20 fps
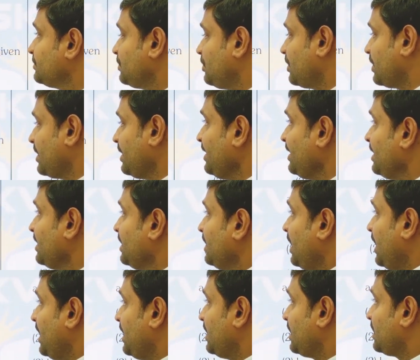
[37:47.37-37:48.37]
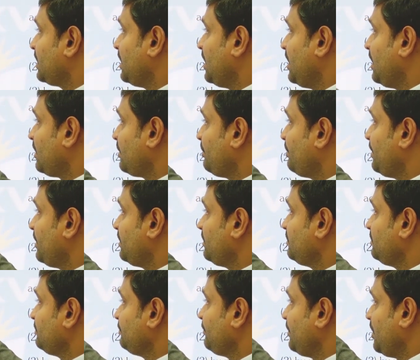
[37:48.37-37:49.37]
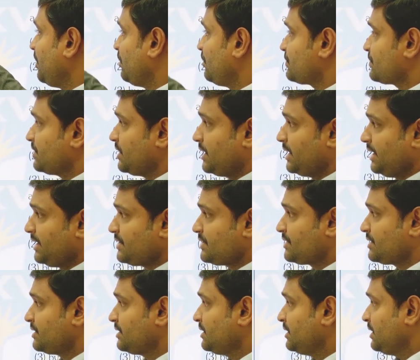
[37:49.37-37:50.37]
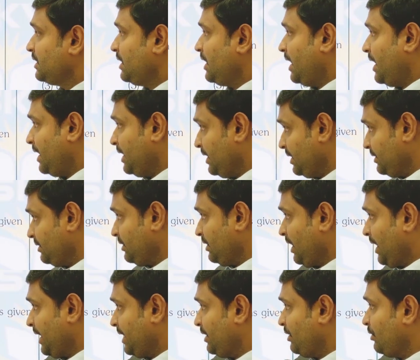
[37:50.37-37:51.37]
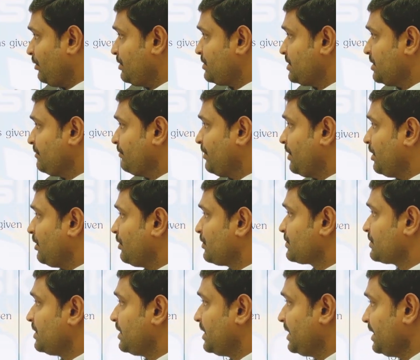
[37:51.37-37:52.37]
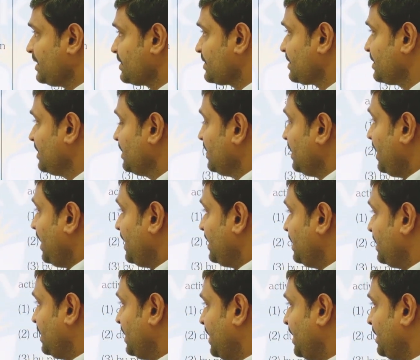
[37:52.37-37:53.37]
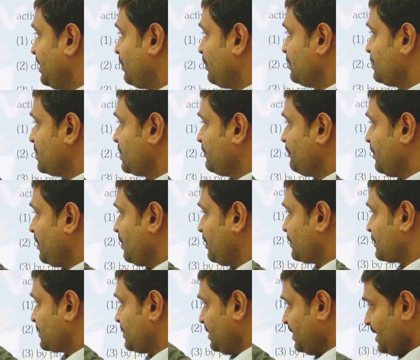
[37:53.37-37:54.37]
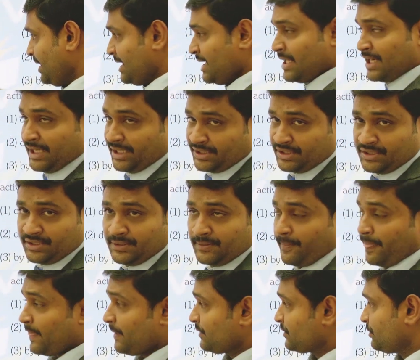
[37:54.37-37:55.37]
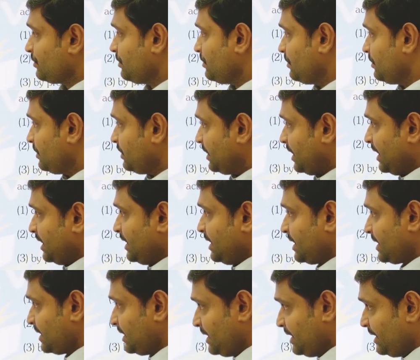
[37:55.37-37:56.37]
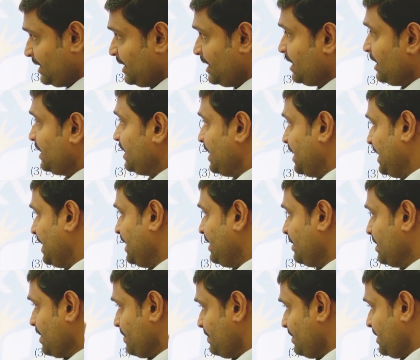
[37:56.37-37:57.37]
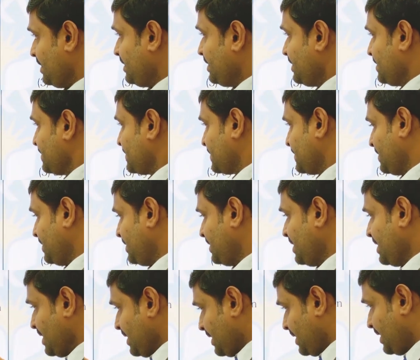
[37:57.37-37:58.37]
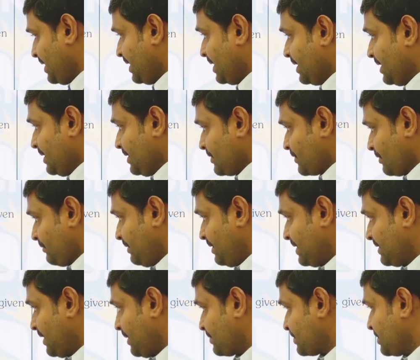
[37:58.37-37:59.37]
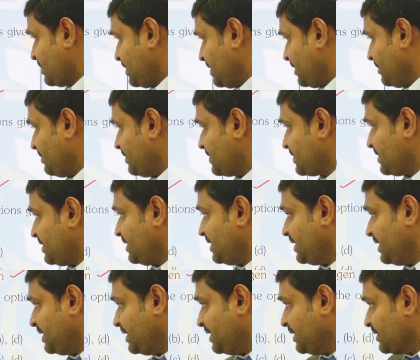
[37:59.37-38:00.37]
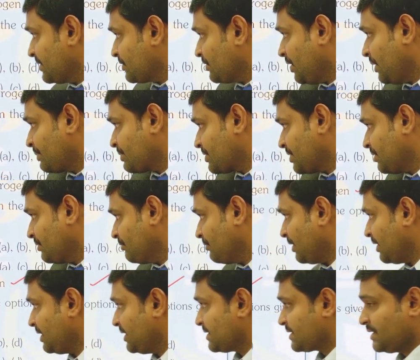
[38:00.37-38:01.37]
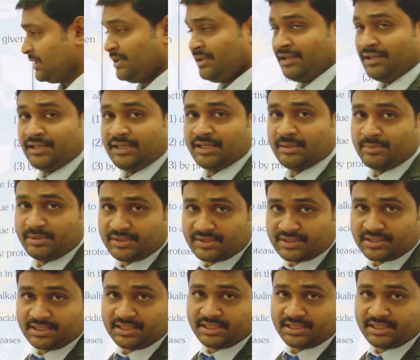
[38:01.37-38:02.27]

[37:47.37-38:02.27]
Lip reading: okay, and carbon follows the next, and hydrogen follows the next, and nitrogen follows the next. So directly A, B, C, D. So where is the option A, B, C, D? So option 1 is the A, B, C,